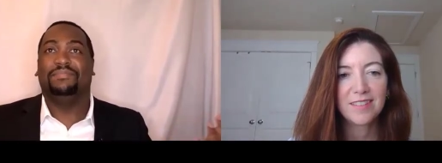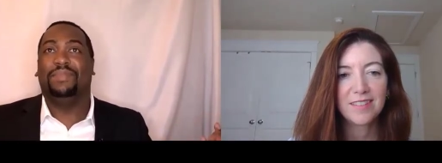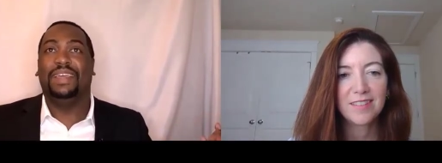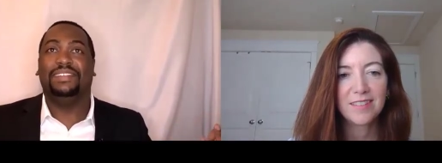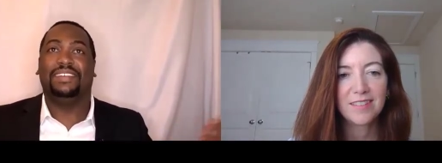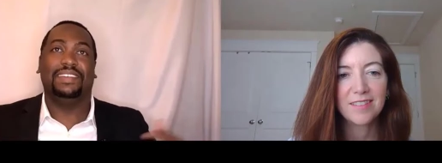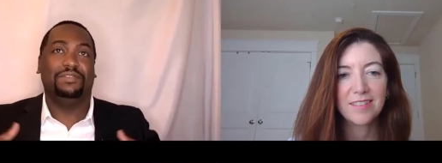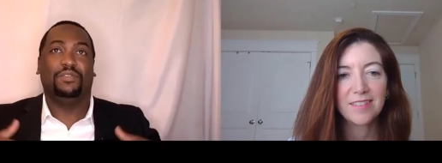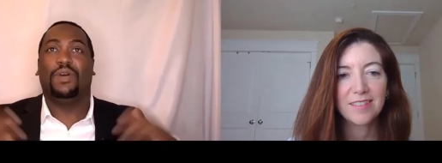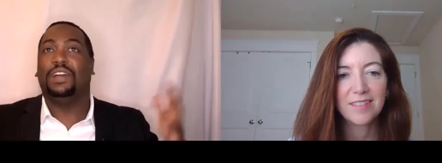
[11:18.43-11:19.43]

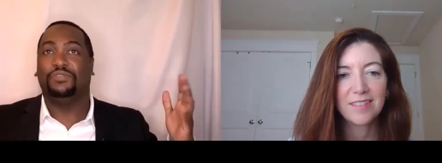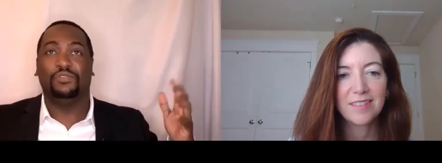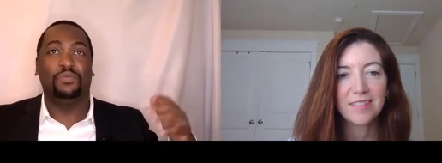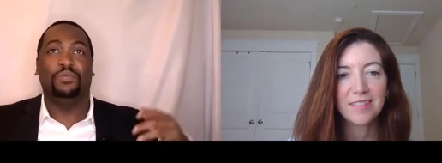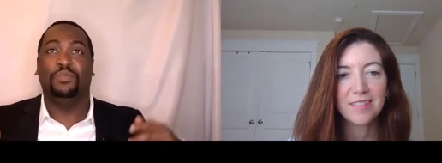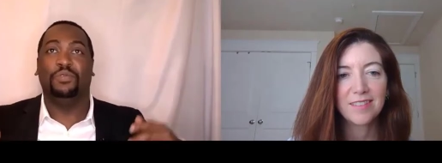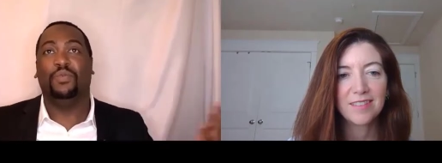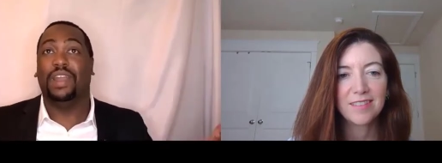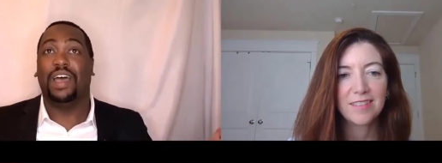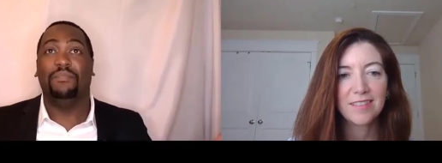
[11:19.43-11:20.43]
Speaker 1: basically quadrupled
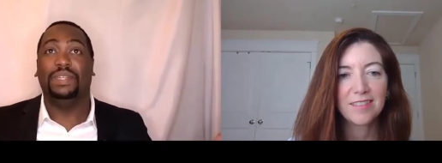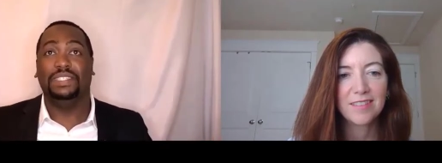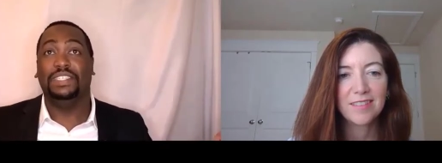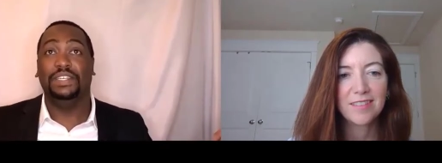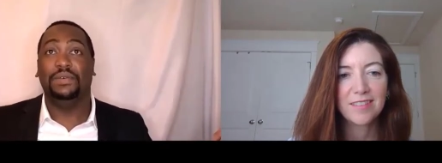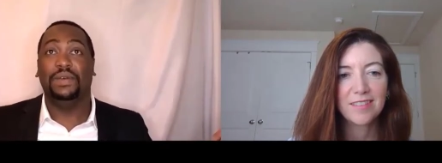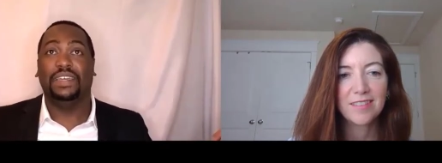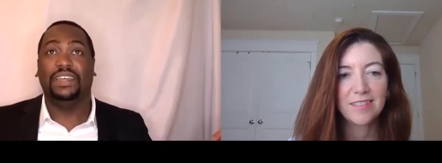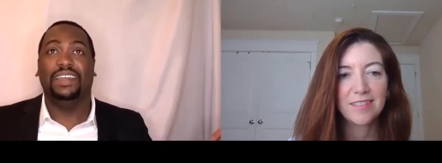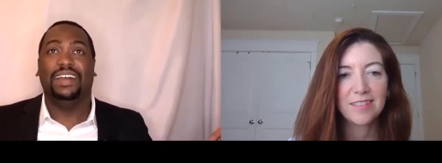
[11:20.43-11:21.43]
what I've been
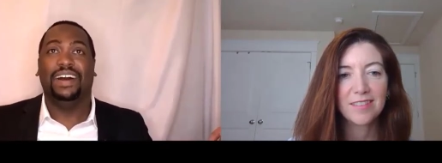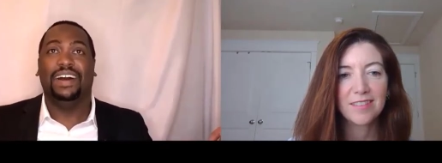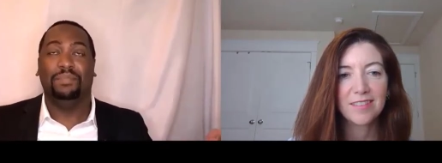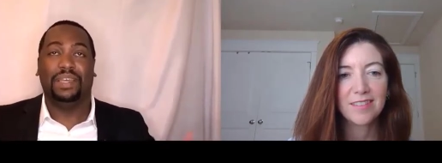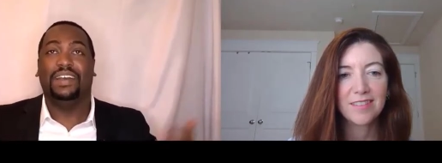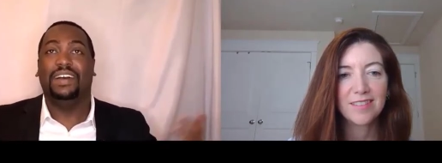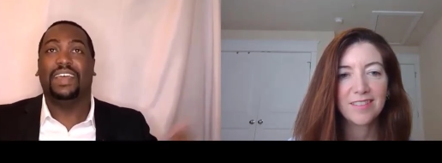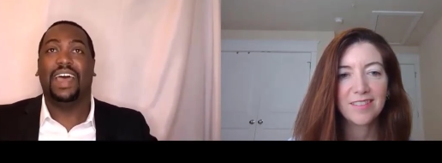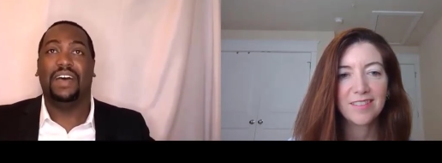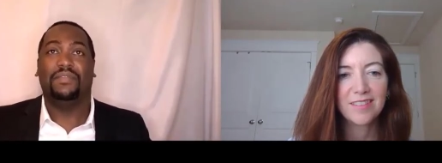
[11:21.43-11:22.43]
doing um, because
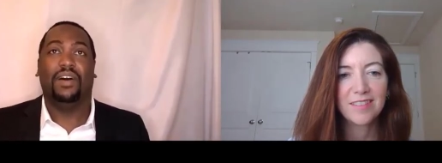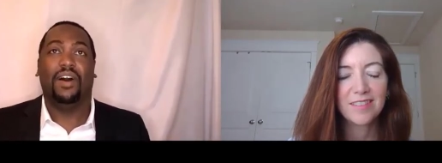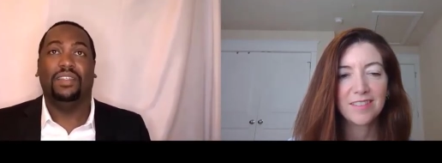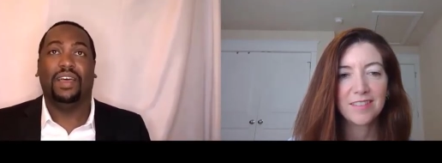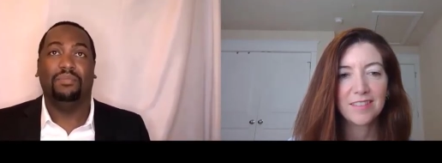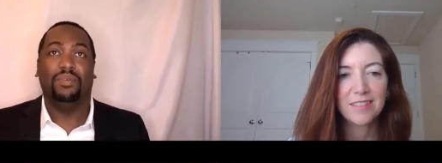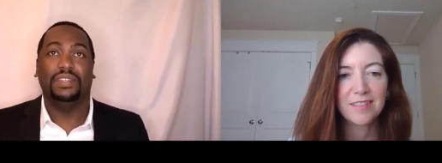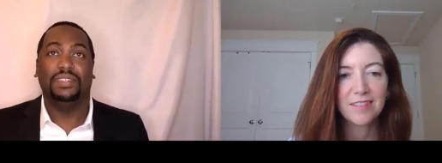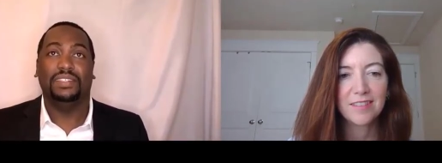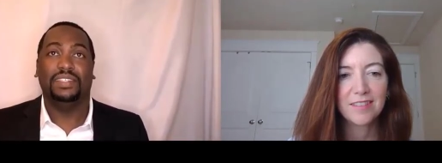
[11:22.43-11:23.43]
I have an online
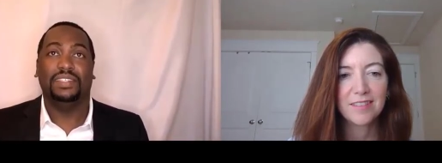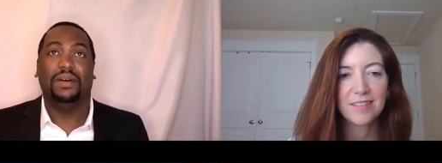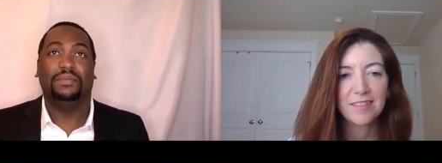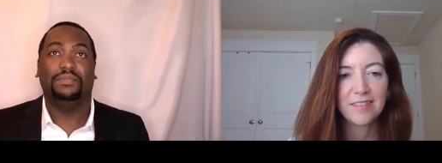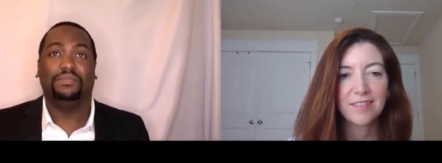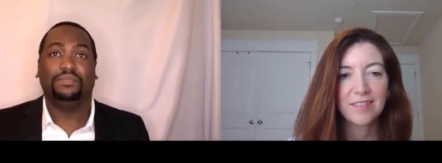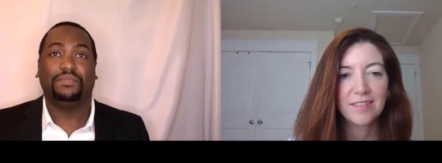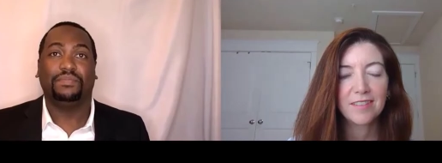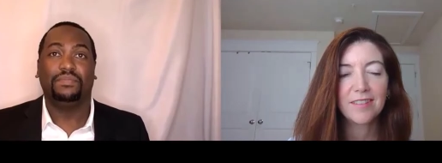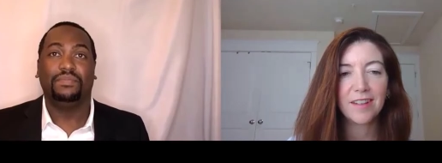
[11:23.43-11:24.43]
presence
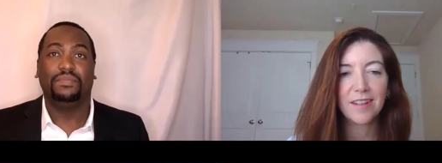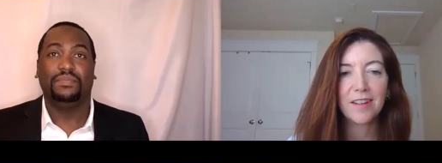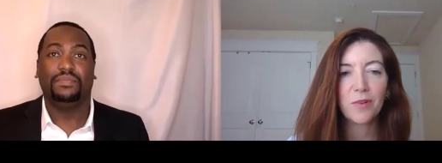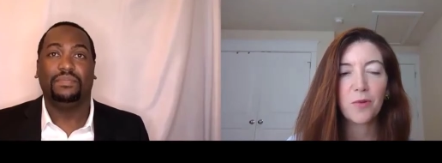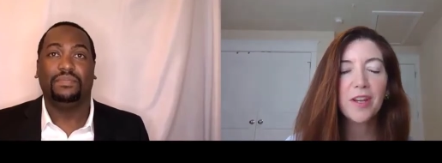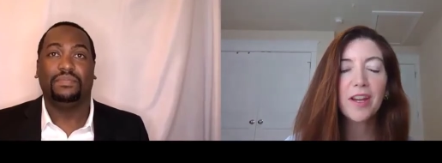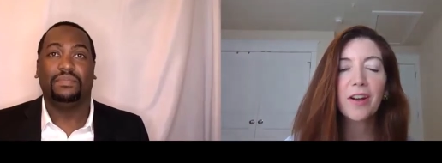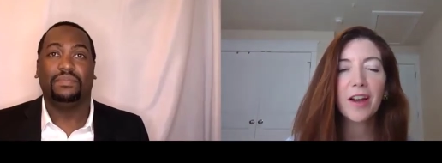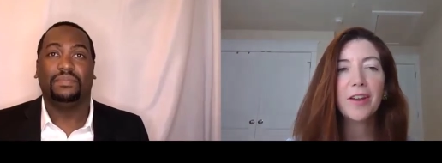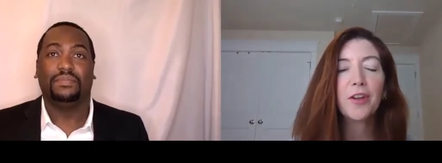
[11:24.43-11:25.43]
now.
Speaker 2: Okay. Well,
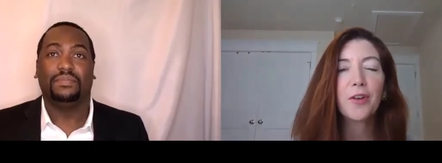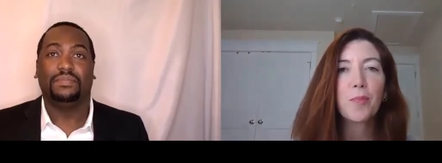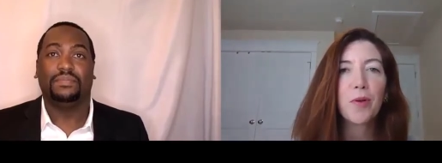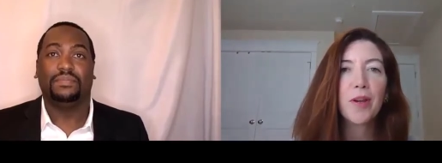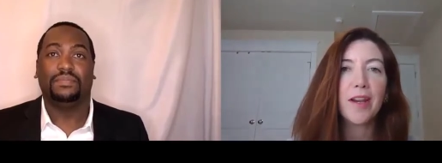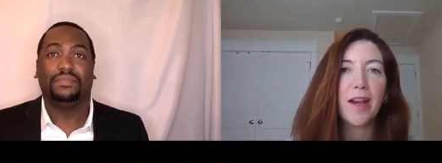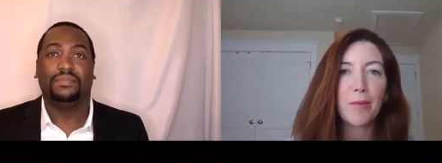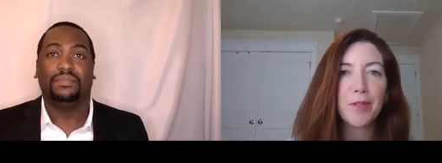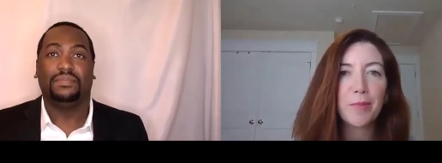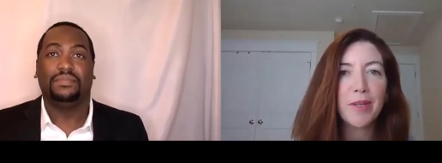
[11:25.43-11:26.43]
you're, and you're a pretty
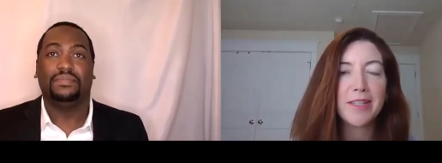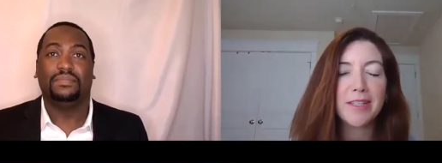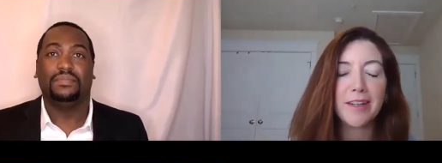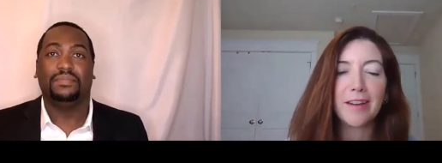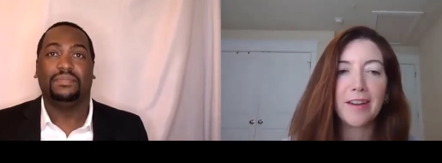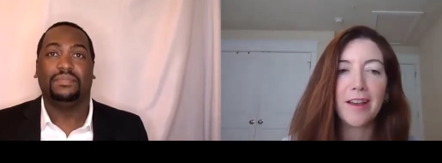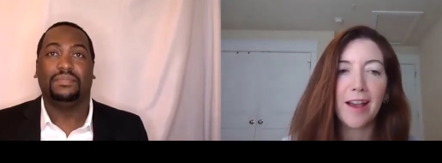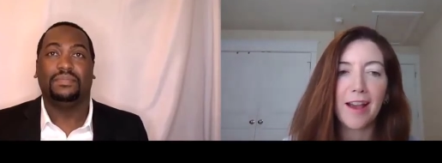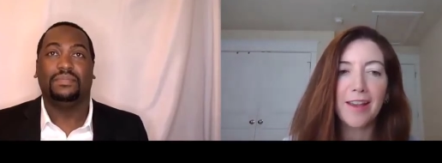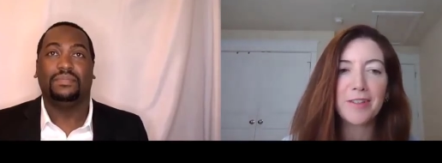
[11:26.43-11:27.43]
optimistic
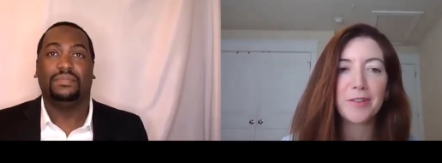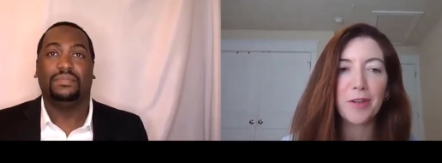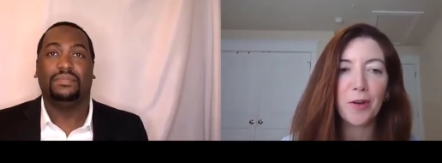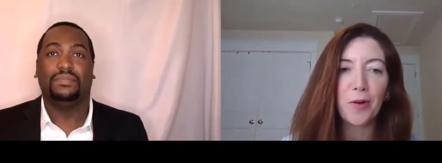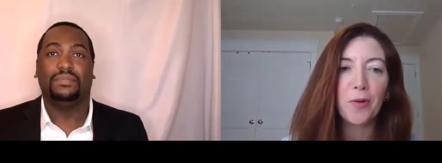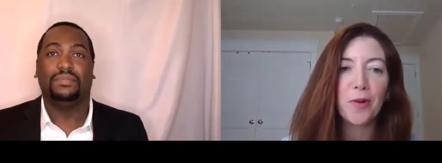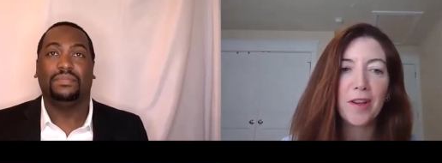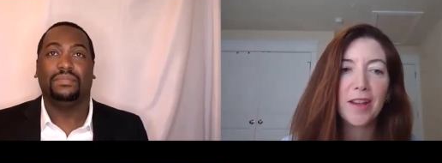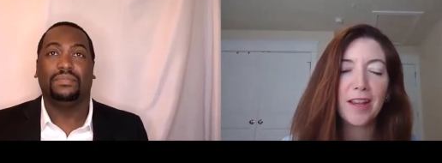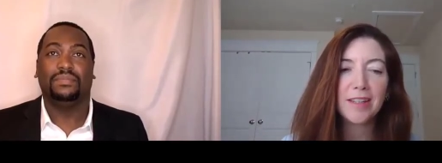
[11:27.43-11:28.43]
guy. So
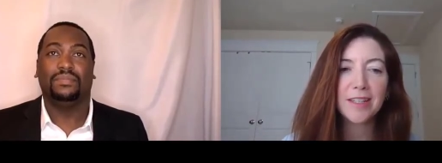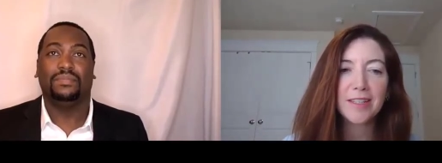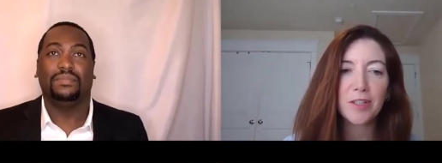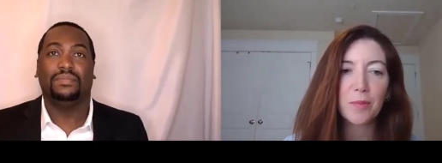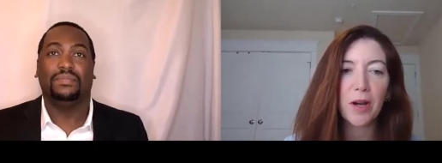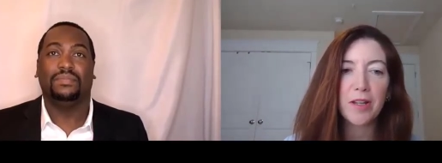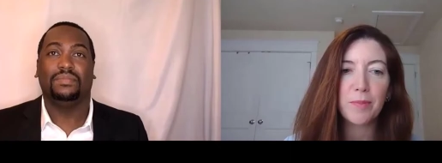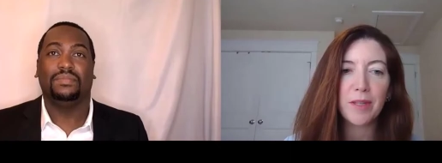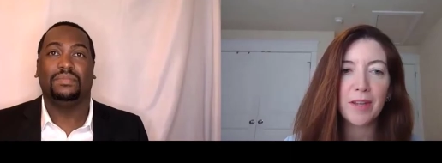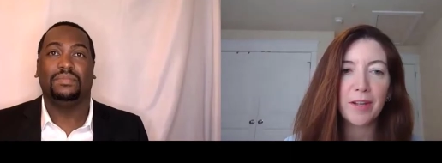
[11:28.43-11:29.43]
it doesn't
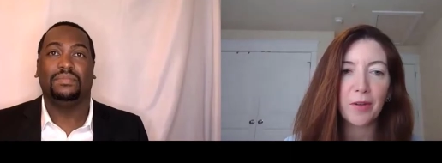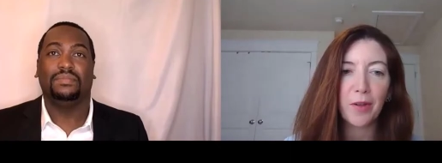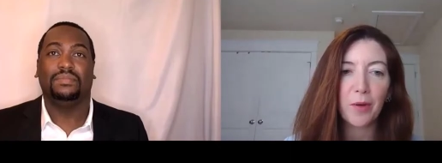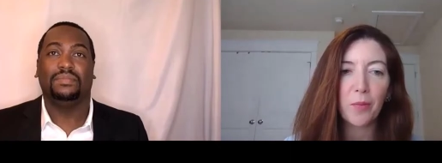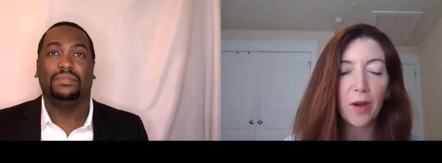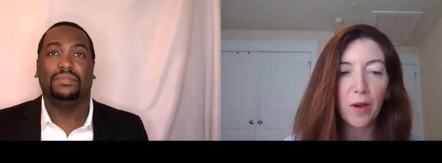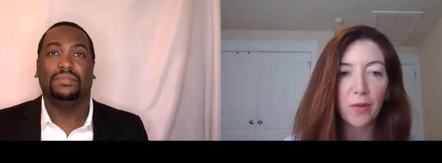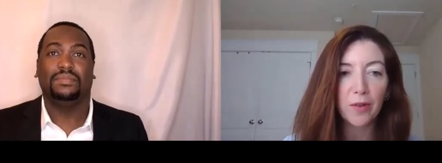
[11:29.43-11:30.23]
surprise me that you're like, well,